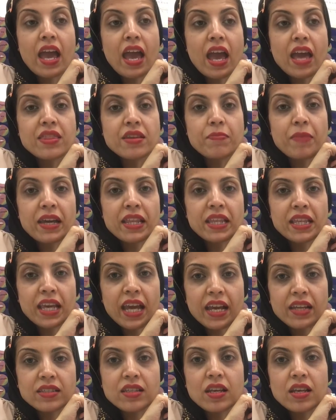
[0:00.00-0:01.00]
and then by the
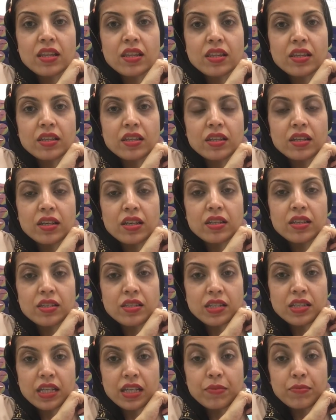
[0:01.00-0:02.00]
end, the
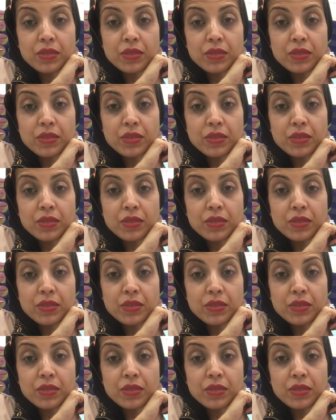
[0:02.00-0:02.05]
team,